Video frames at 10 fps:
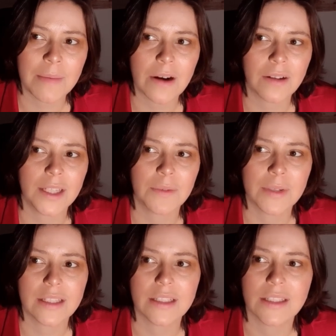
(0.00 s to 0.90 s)
primarily
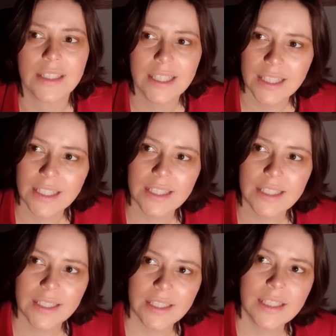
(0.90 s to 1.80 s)
written
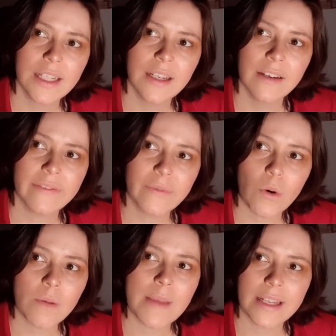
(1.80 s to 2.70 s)

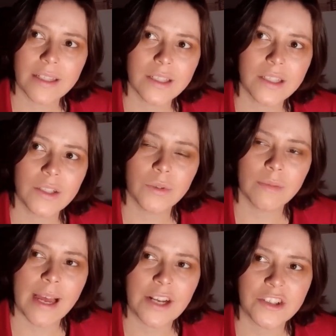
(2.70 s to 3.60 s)
for men to
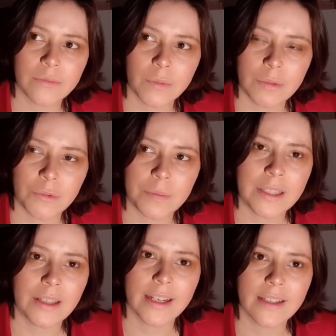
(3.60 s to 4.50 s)
imagine what it would
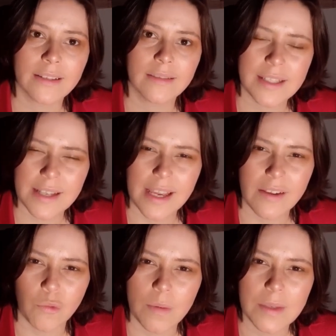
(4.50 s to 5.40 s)
be like to
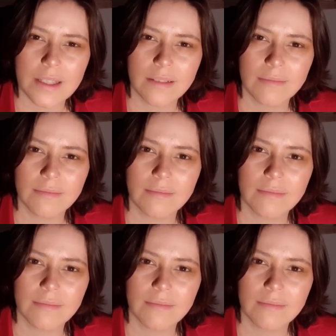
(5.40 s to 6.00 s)
save women.